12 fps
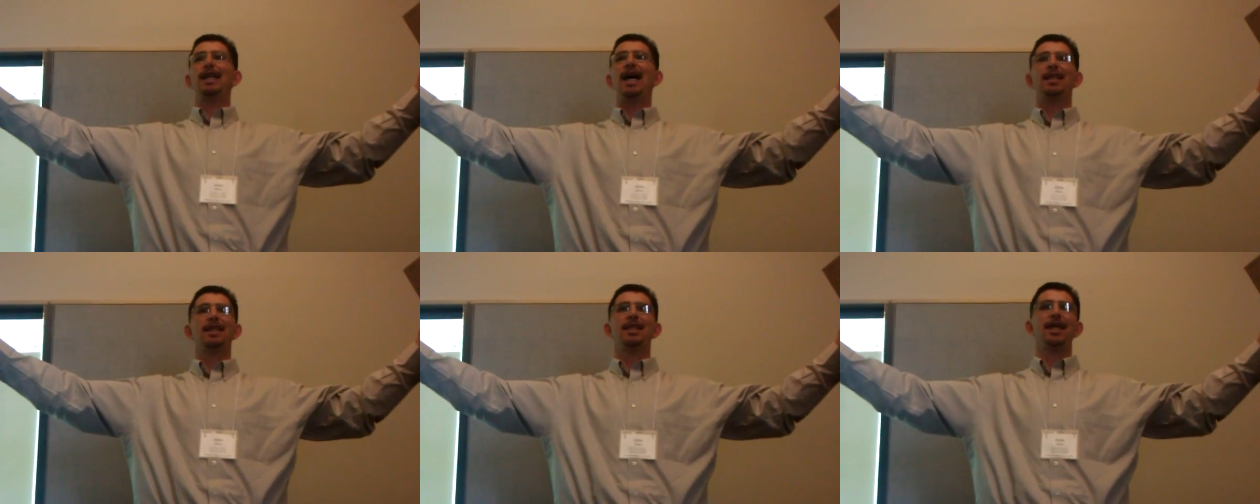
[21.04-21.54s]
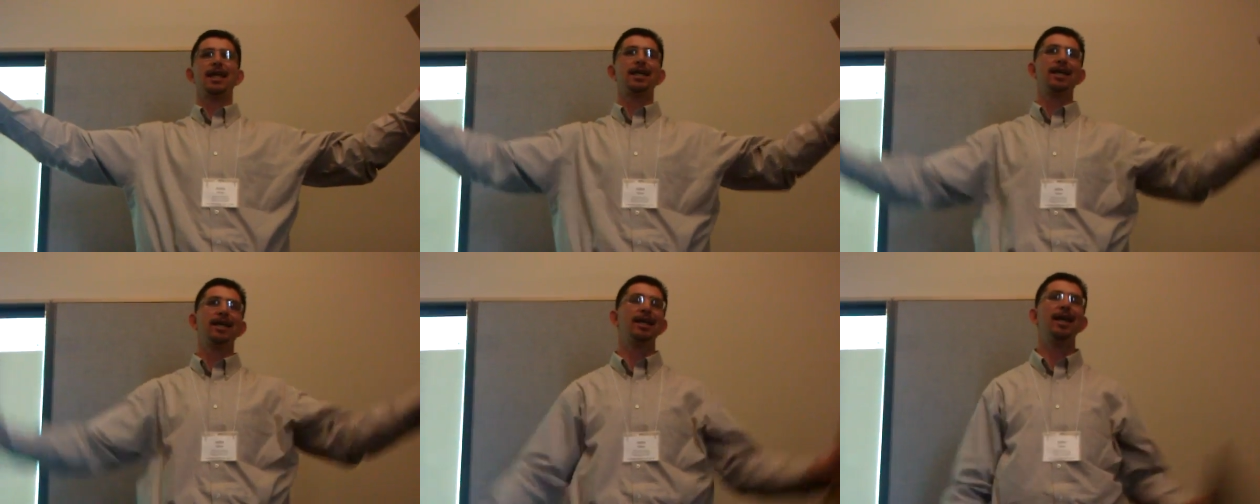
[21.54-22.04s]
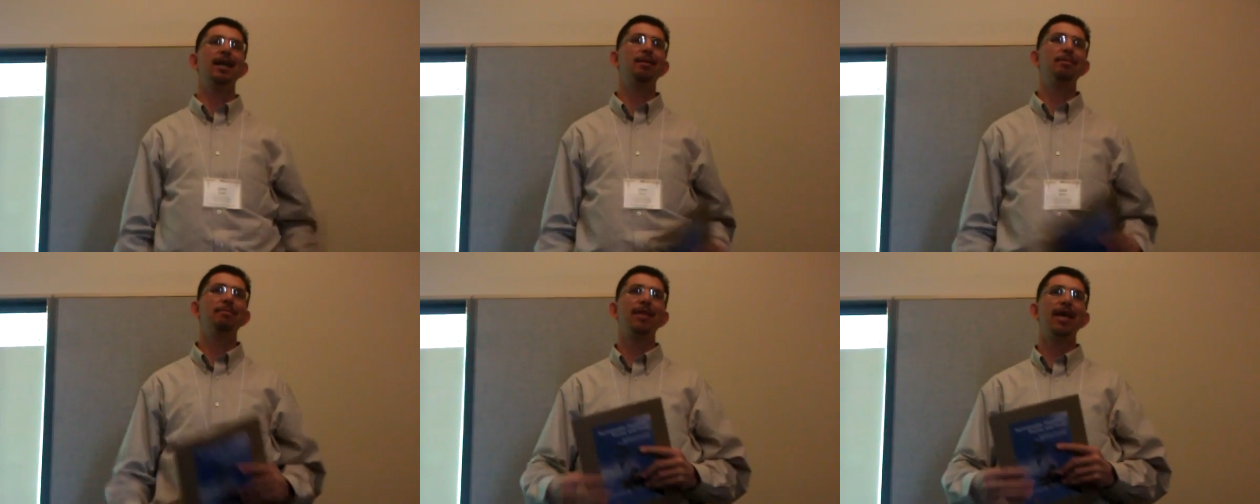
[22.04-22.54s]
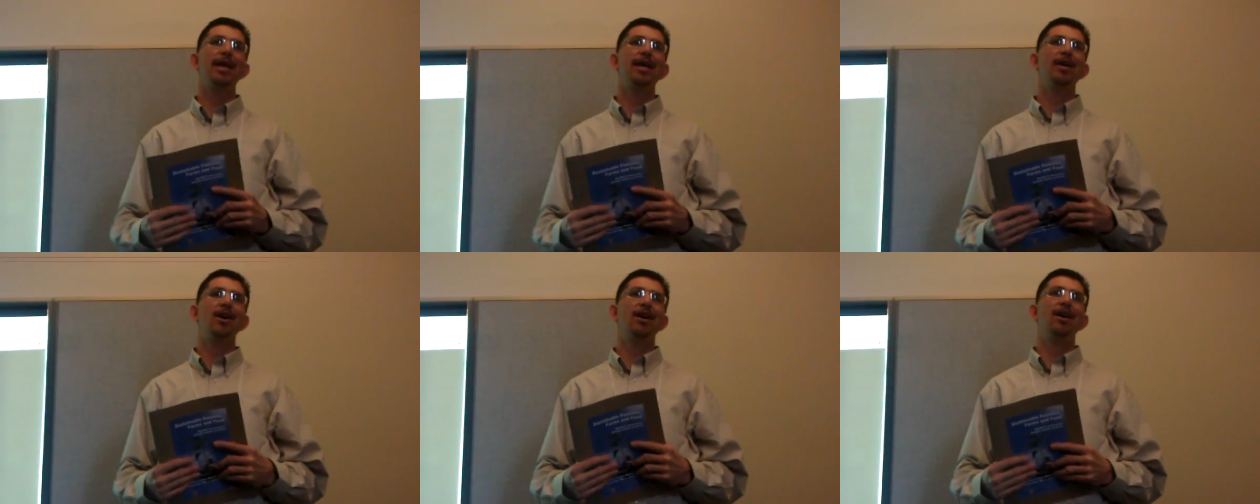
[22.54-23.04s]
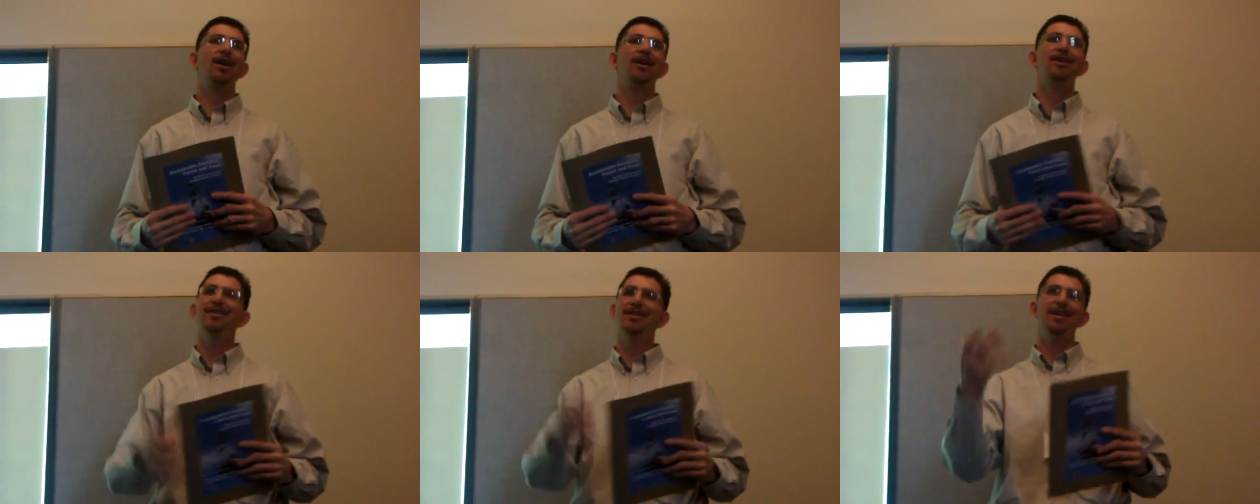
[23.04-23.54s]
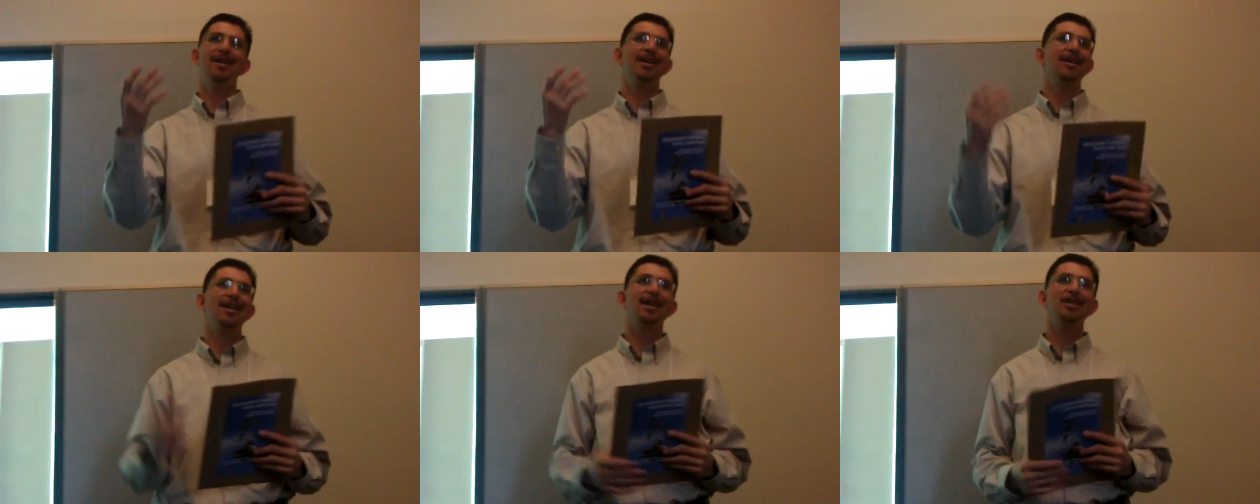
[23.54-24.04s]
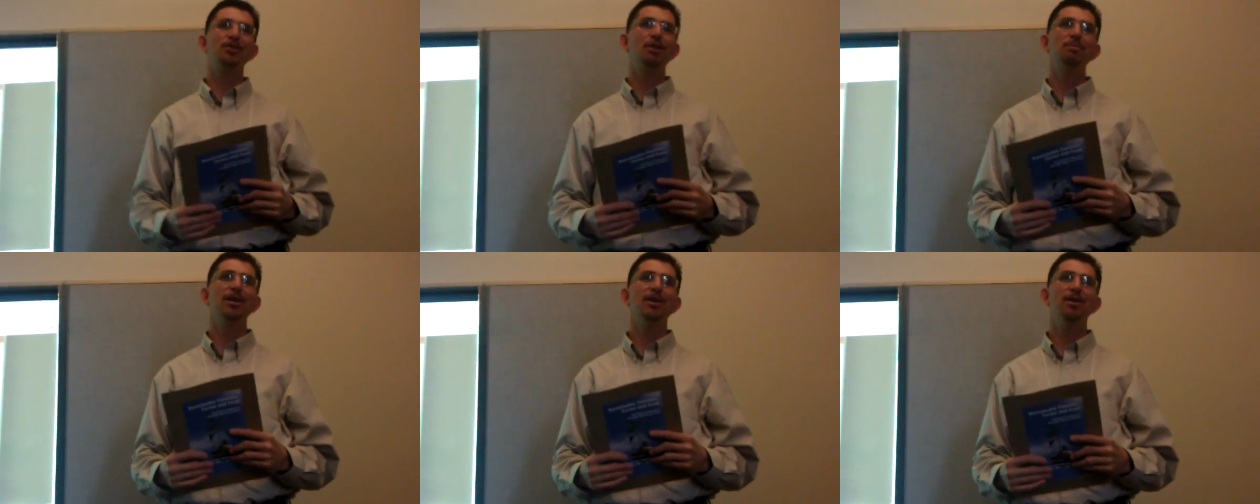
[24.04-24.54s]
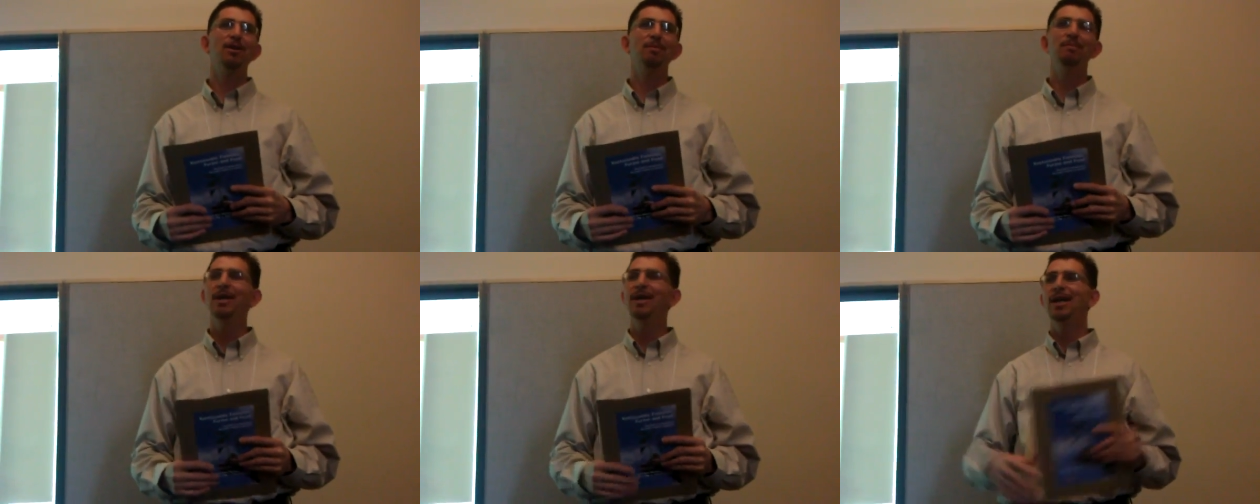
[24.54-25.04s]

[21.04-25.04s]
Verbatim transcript: that thick. Um, they are uh, adobe home.